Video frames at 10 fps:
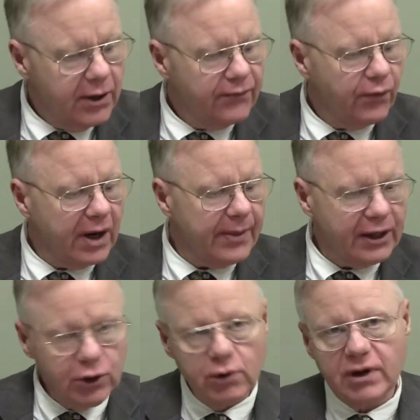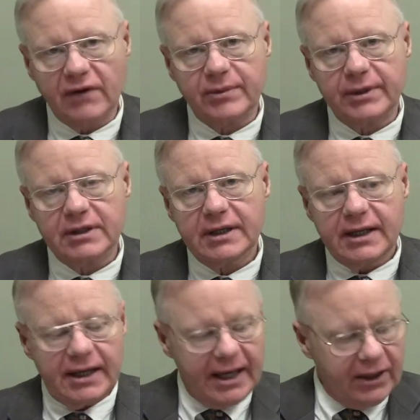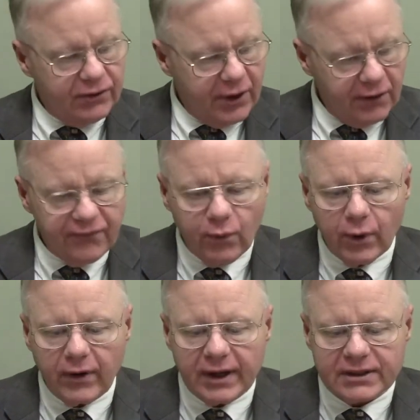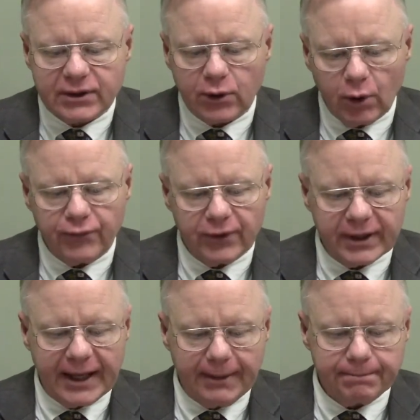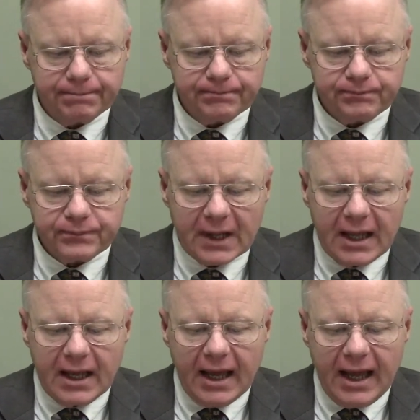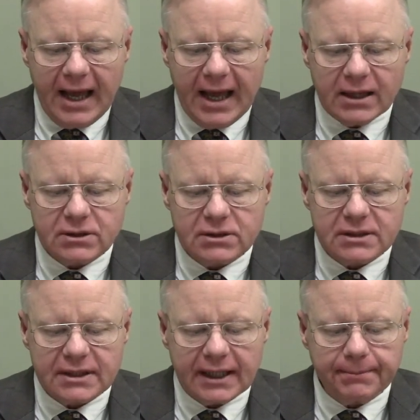form a new government and therefore start over again. And